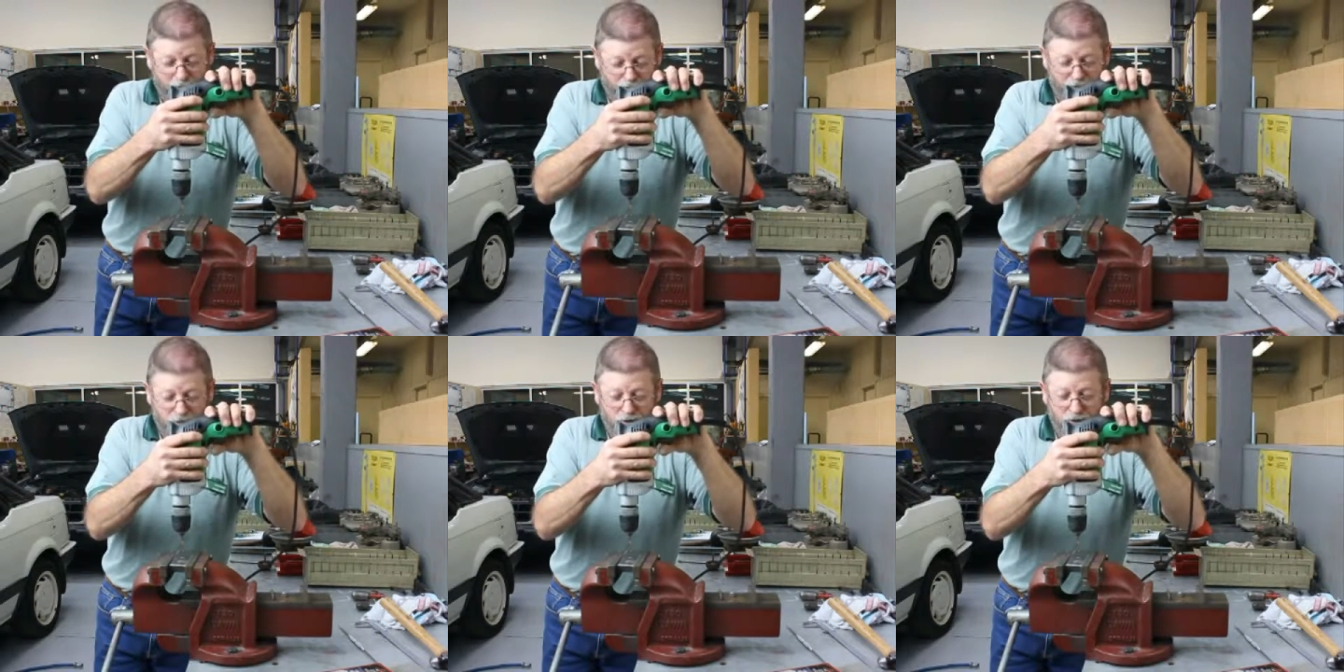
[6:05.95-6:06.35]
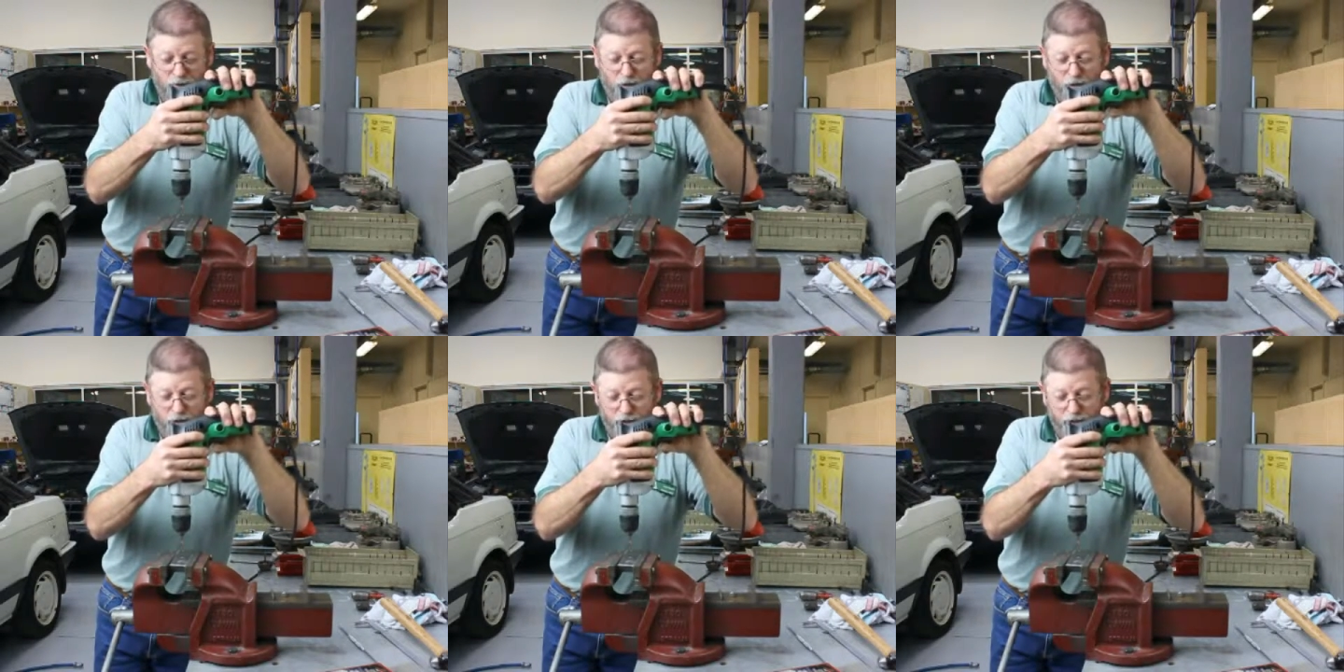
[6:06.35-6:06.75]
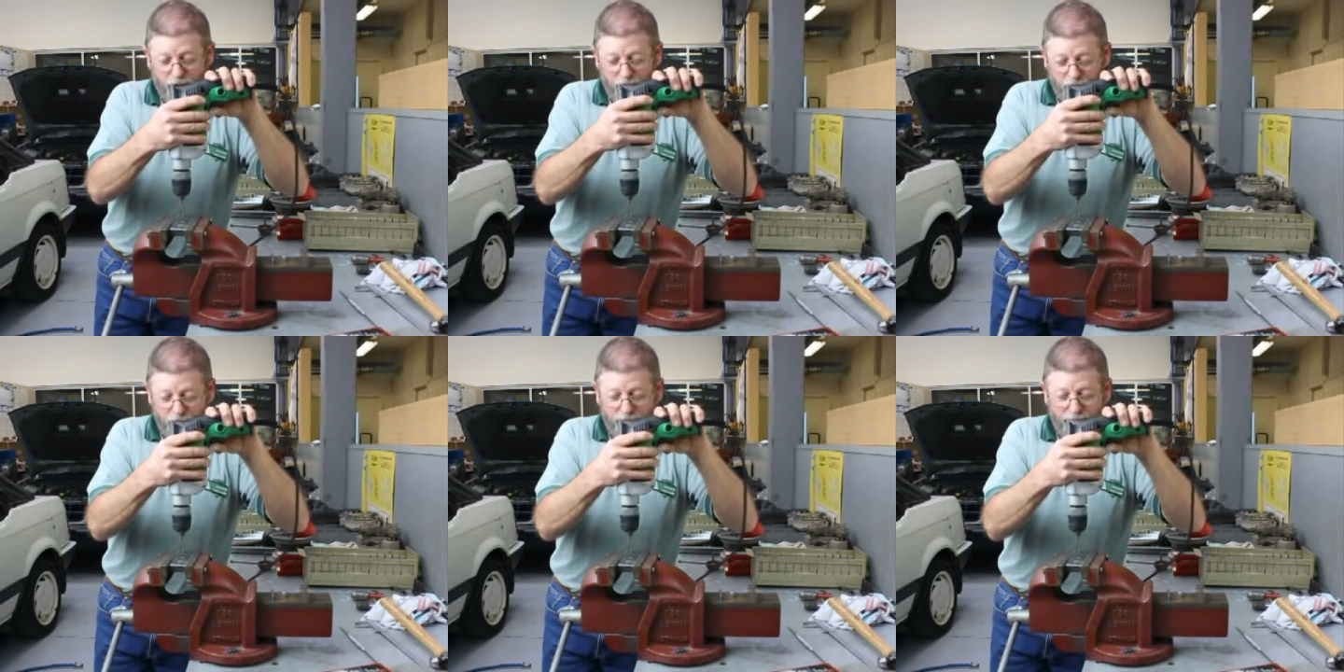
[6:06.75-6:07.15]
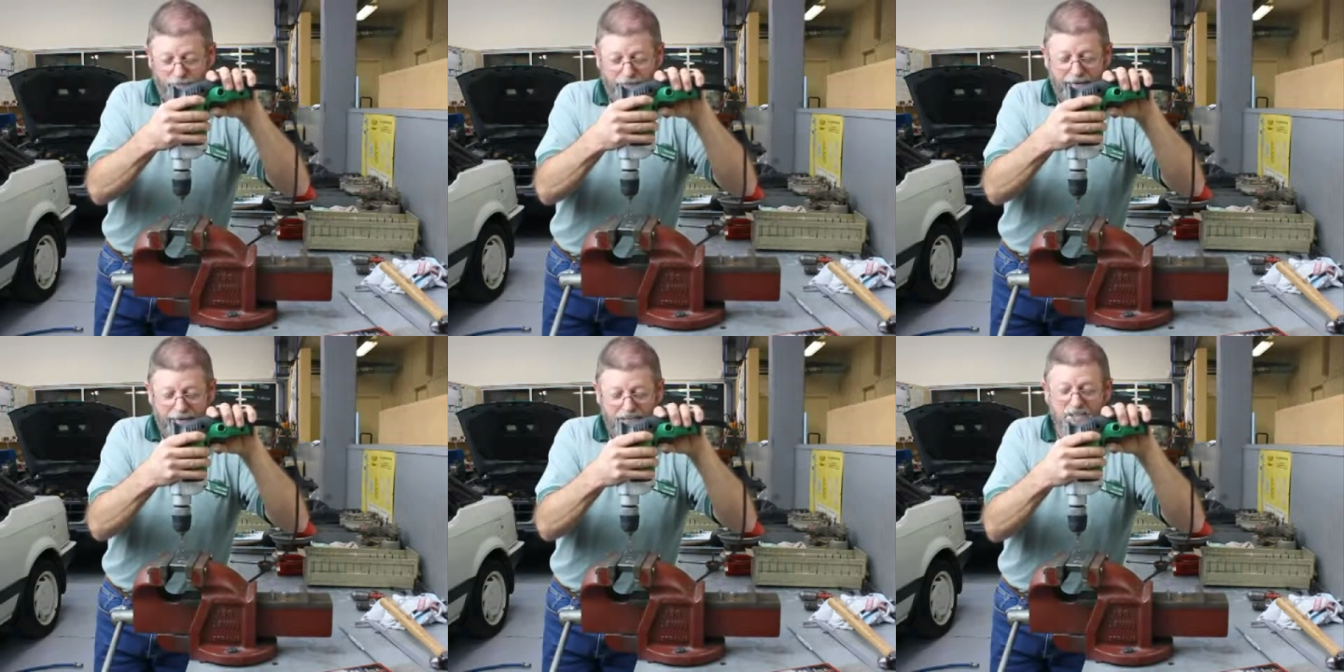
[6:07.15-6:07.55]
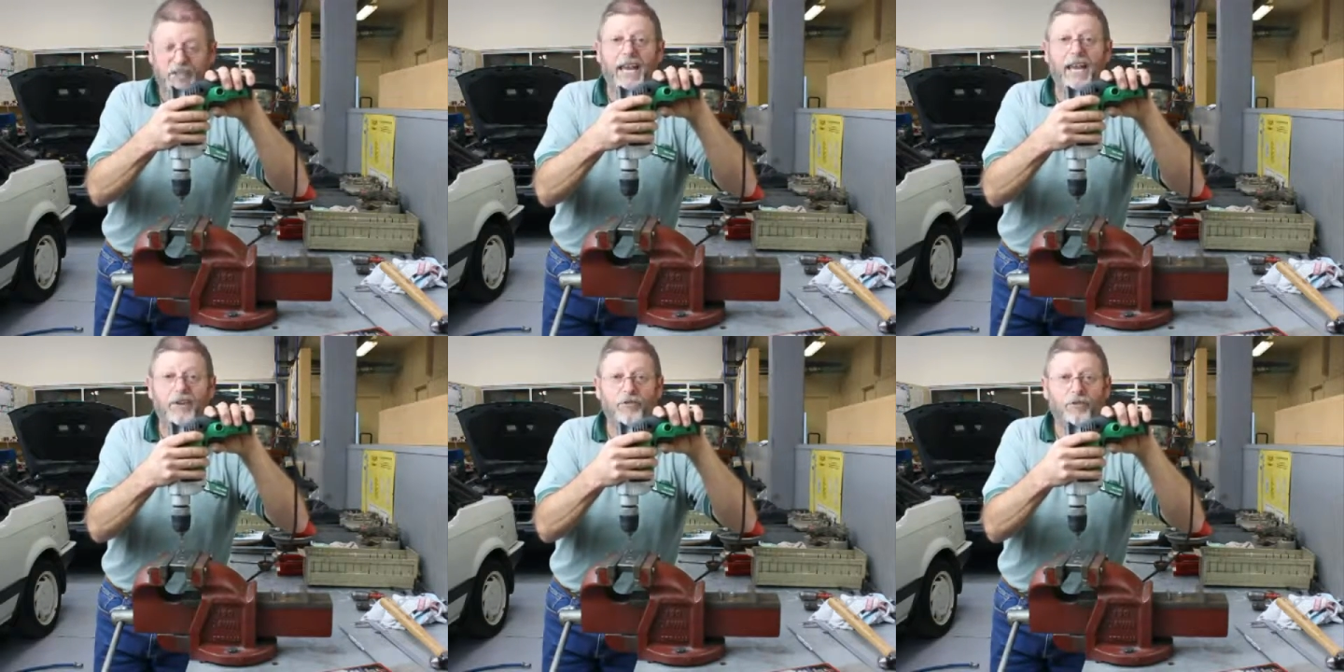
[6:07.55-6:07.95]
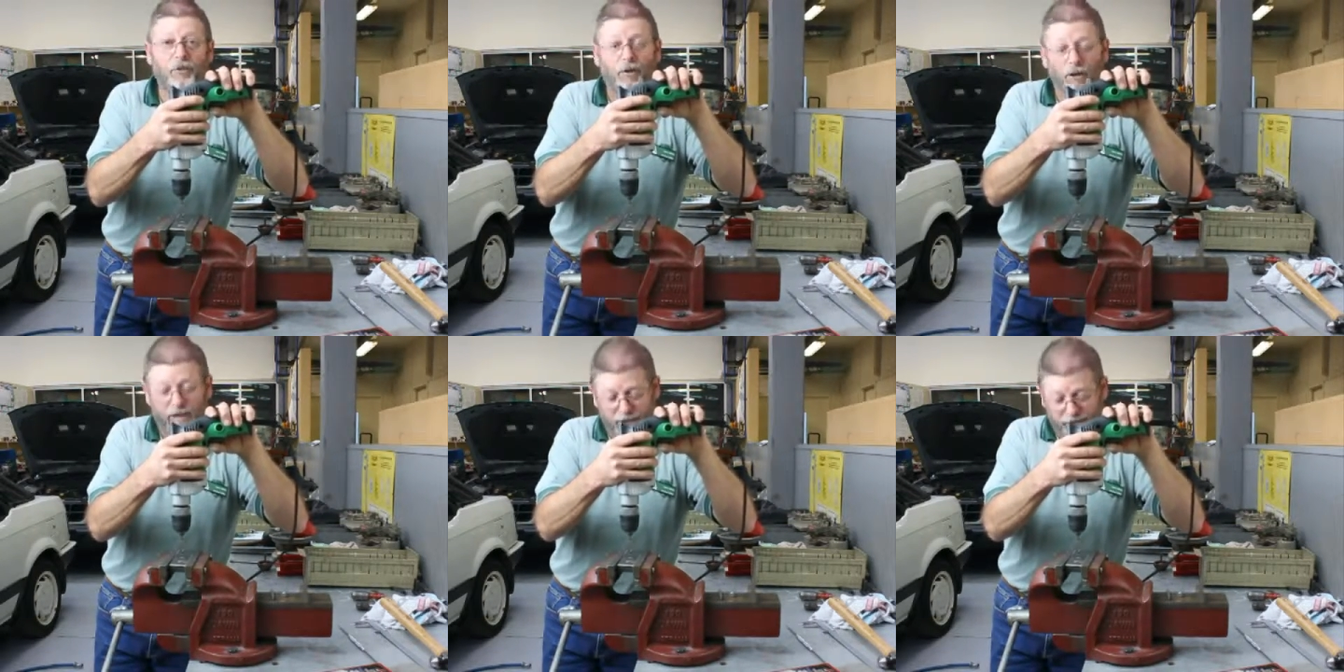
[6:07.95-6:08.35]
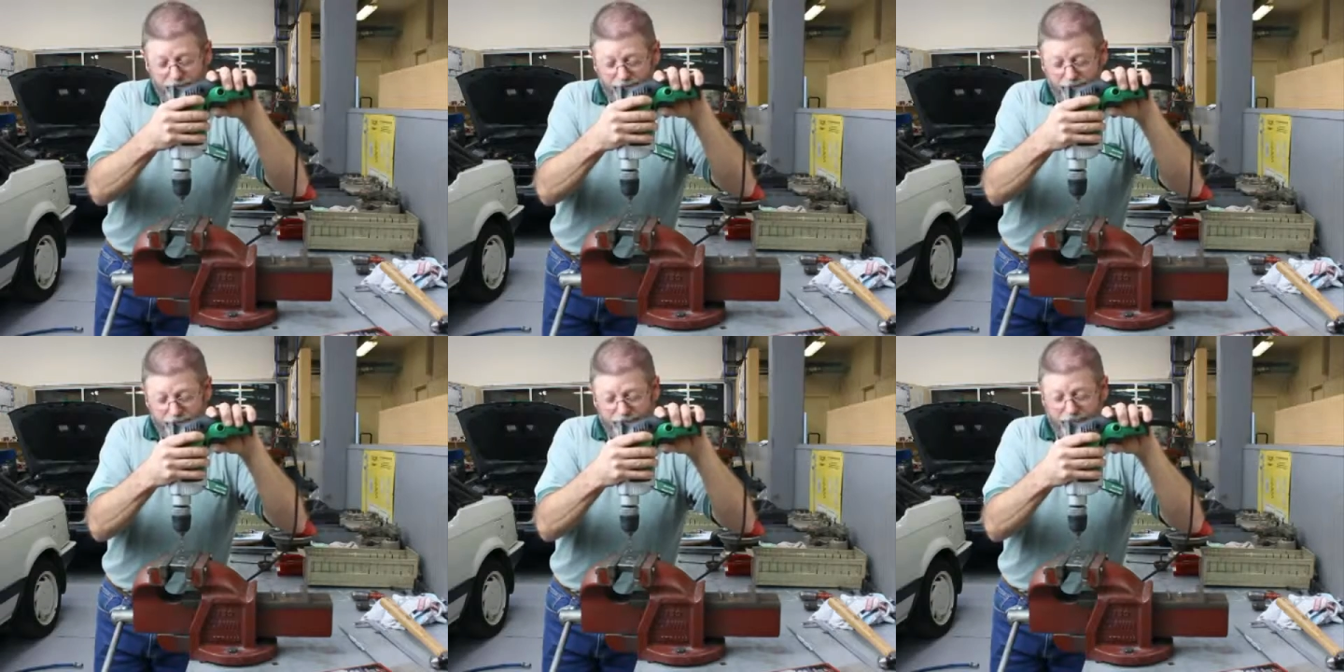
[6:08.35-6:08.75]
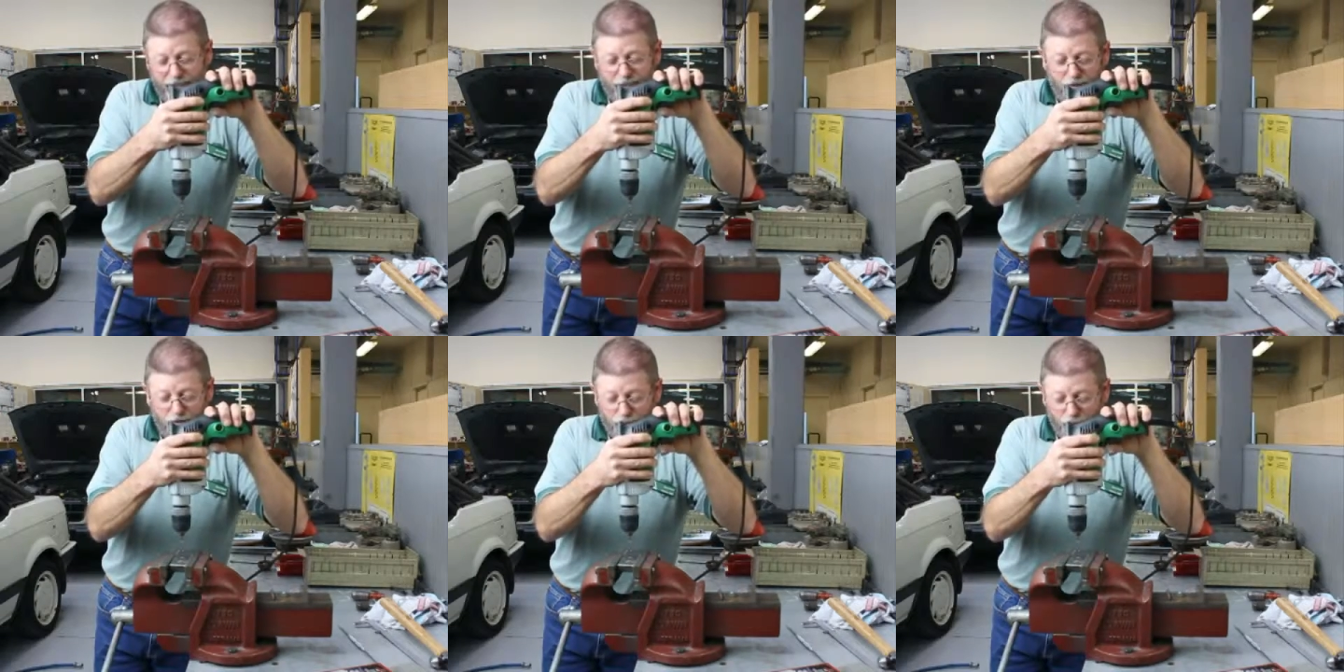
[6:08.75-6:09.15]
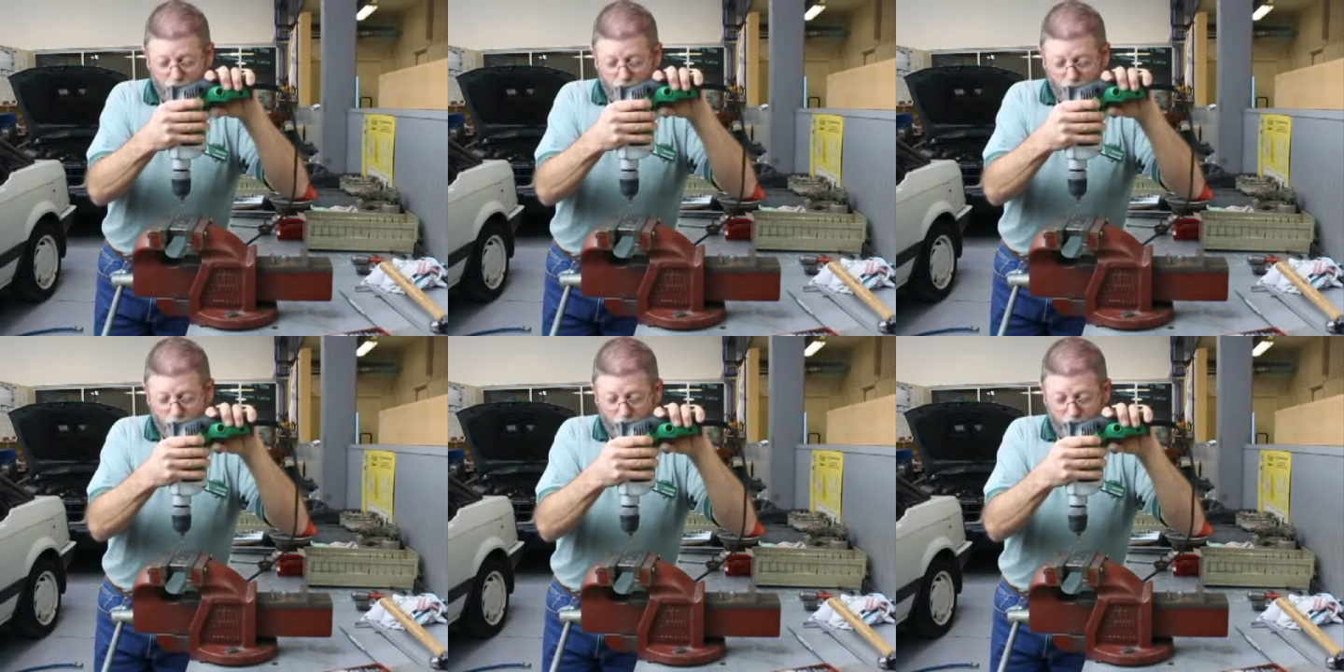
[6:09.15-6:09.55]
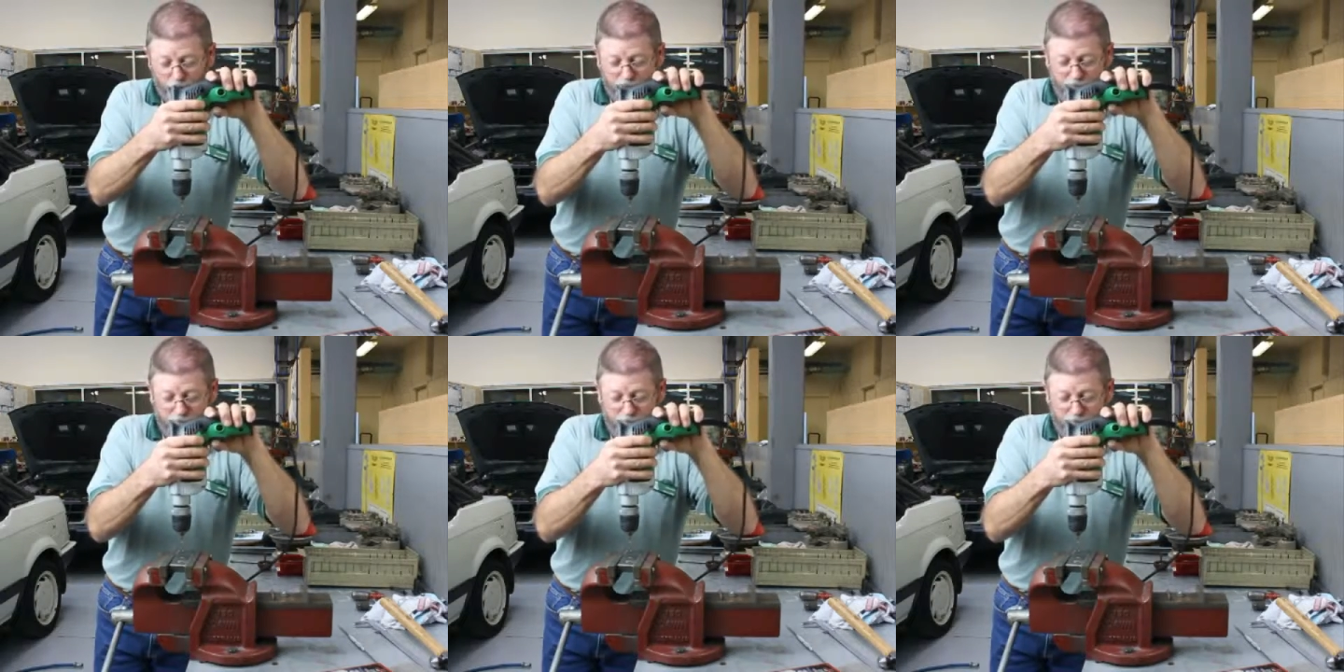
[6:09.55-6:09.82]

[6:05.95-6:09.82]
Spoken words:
But this size, you can drill it fast and dry, and no real worries.